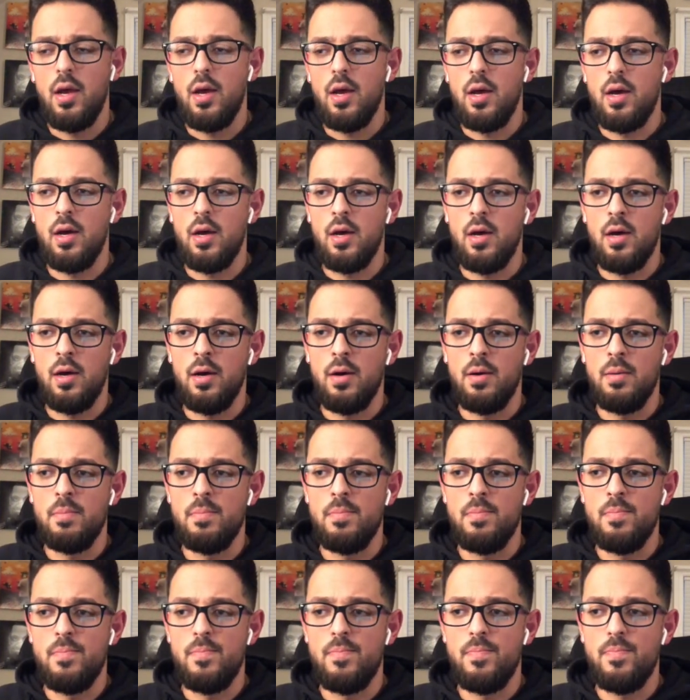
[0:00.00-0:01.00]

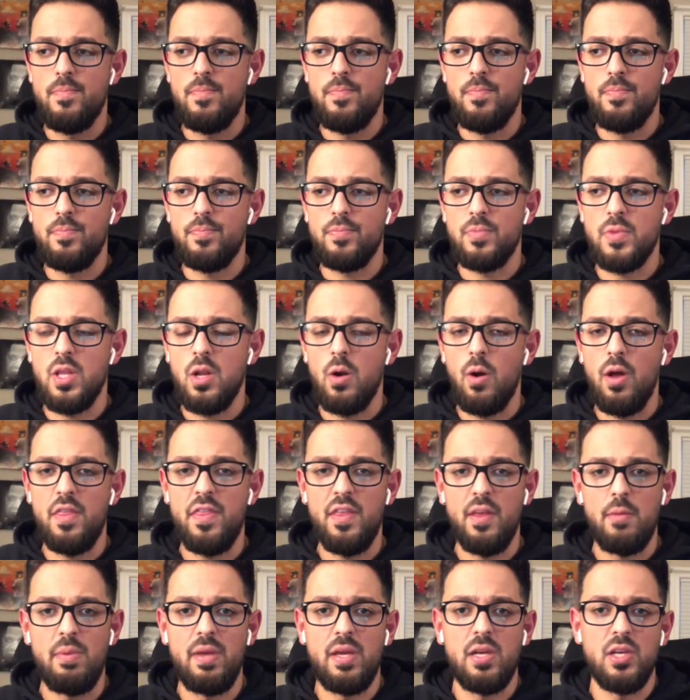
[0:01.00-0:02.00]
I
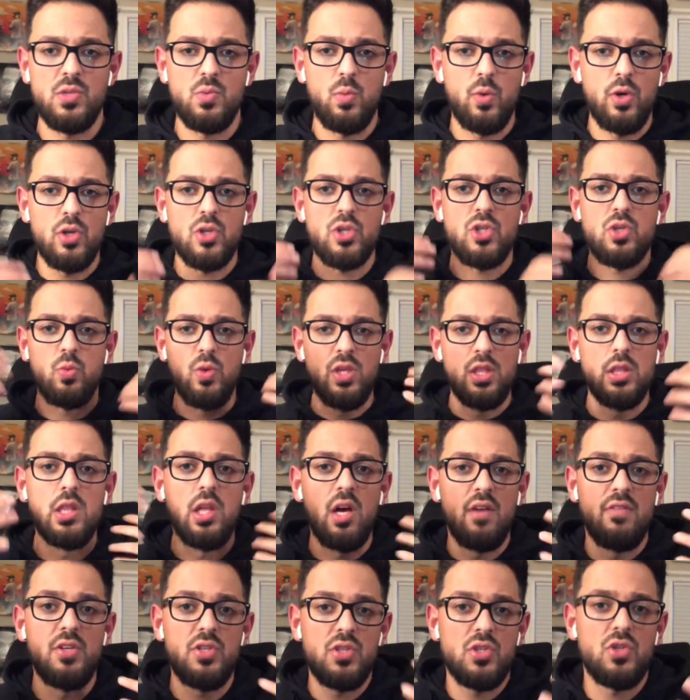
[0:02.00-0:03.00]
think because we
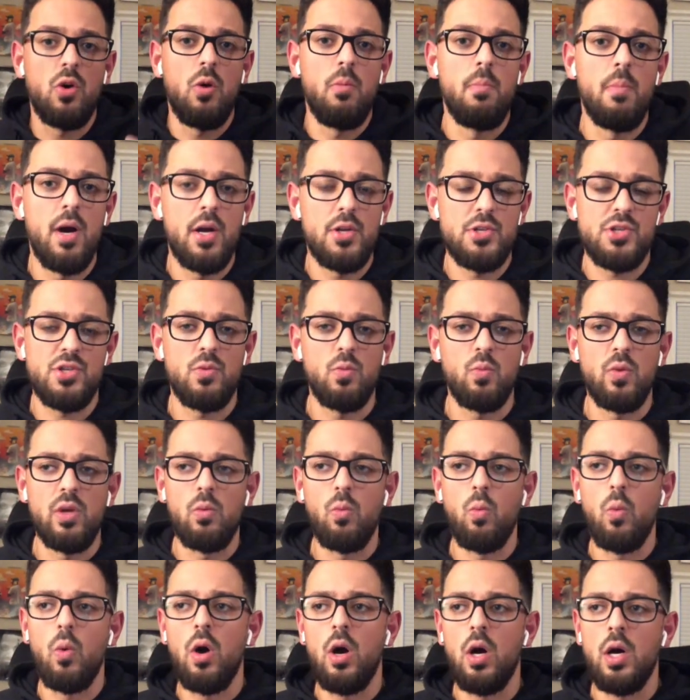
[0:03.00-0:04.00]
love it so much and we
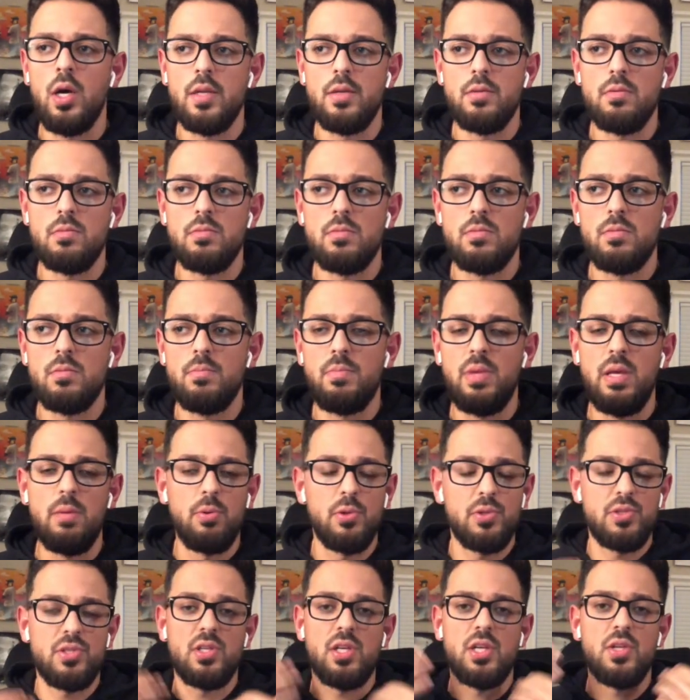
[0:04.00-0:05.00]
want
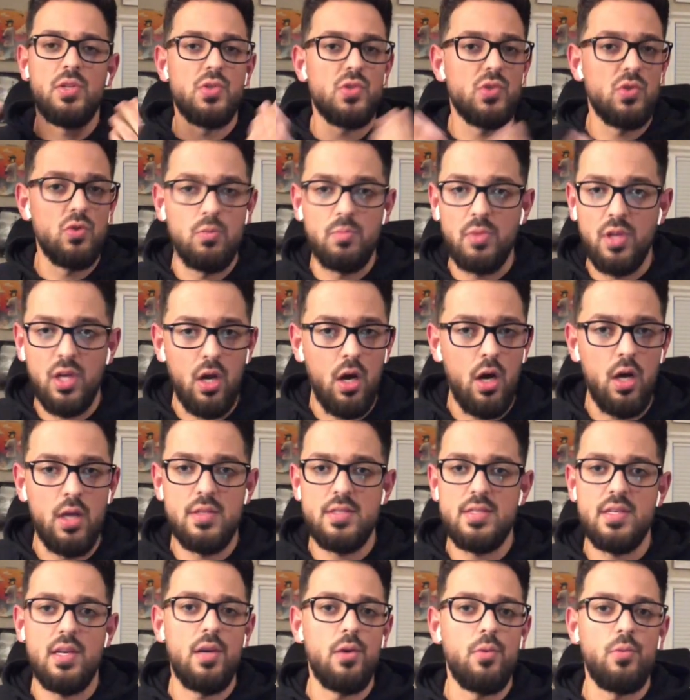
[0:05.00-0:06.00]
people to consume the
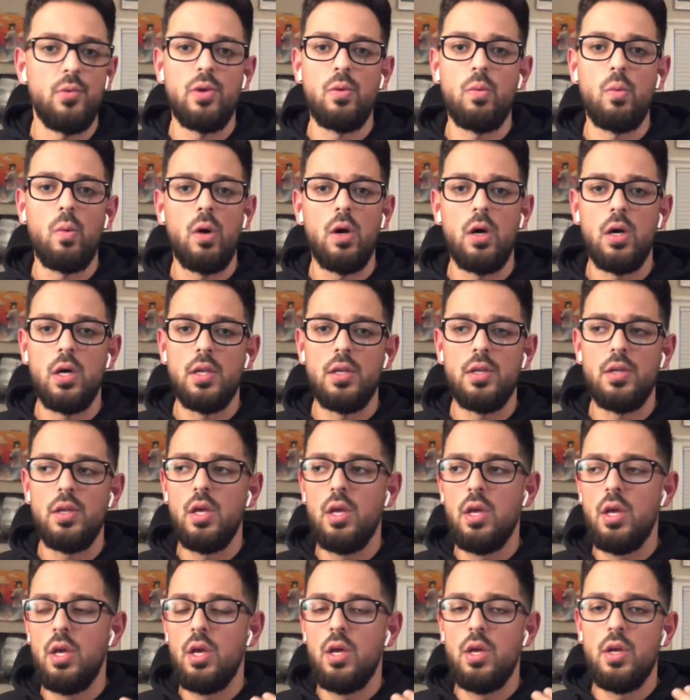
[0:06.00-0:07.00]
content, we want
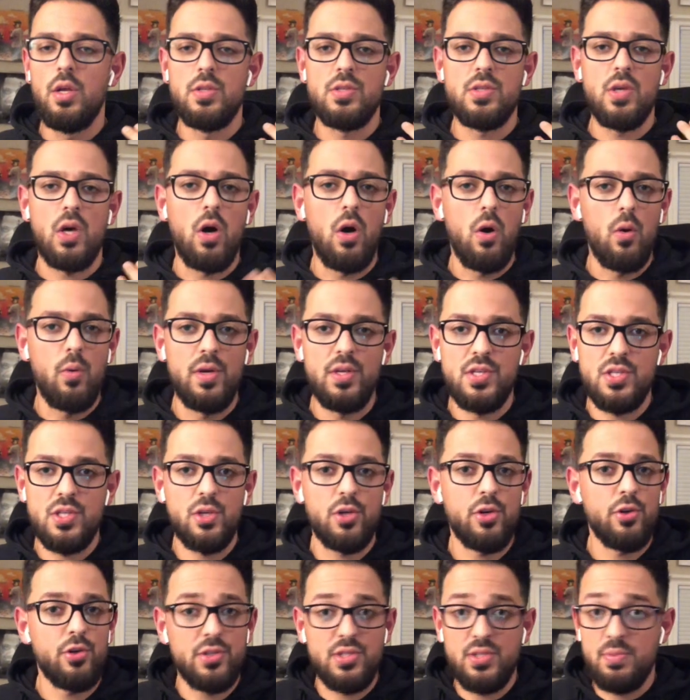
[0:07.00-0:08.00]
to always
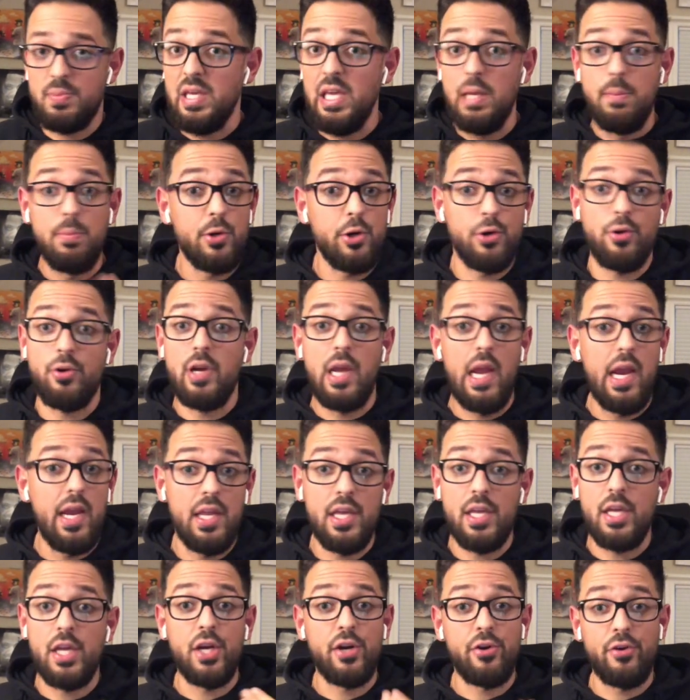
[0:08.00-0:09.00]
keep
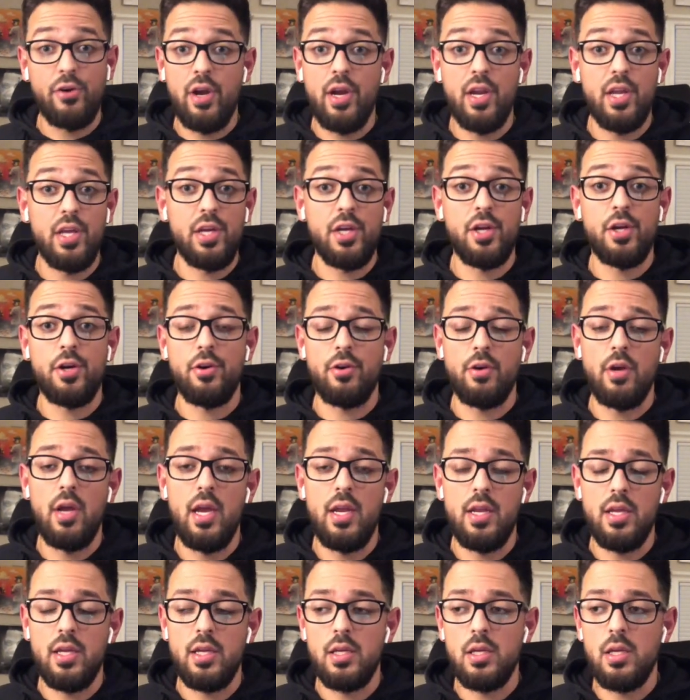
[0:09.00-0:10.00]
creating and creating and
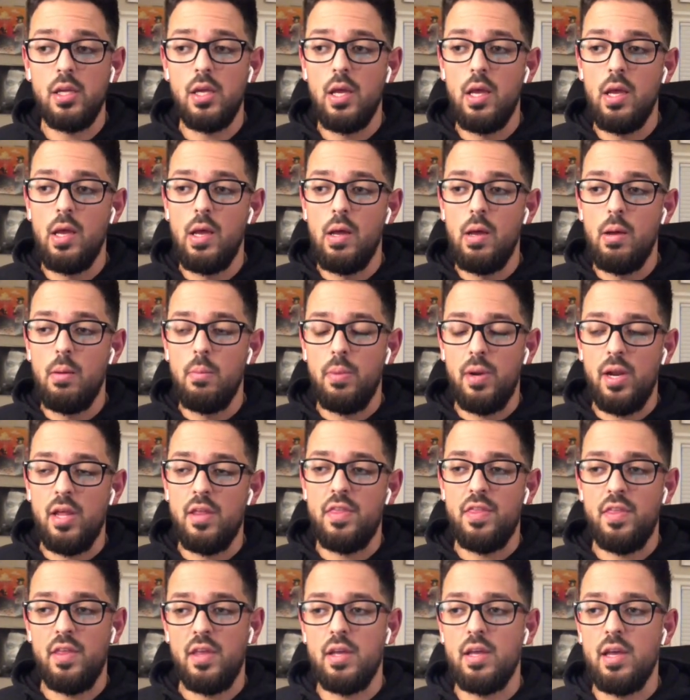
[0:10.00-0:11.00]
creating. But I
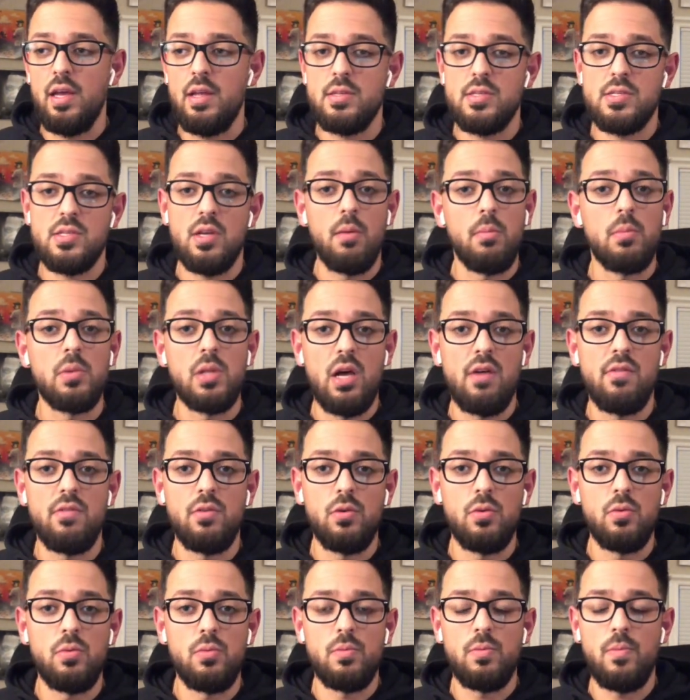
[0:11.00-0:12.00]
think at some
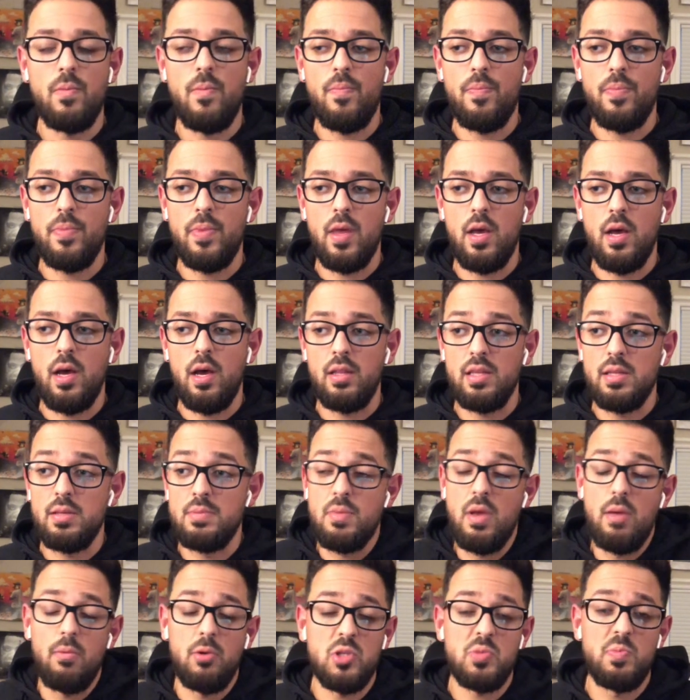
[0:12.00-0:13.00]
level,
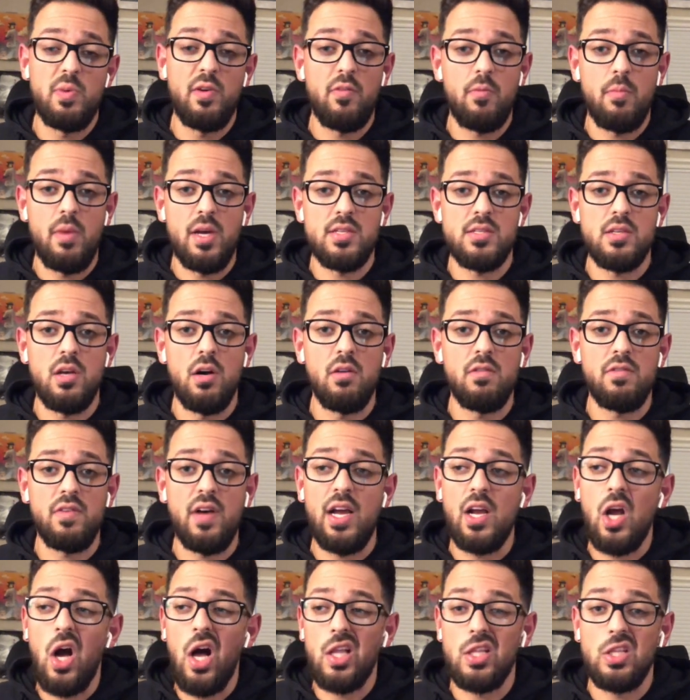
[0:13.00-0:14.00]
maybe I'll speak for myself, I
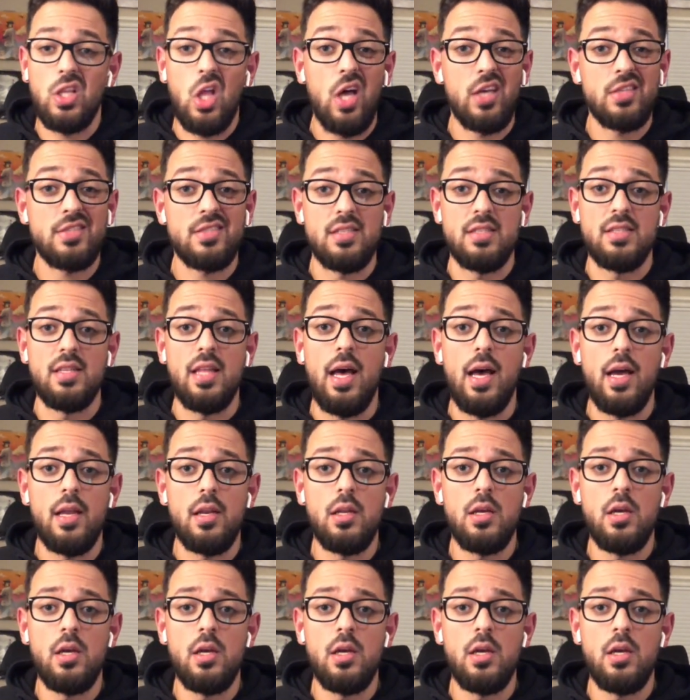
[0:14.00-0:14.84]
got lost in that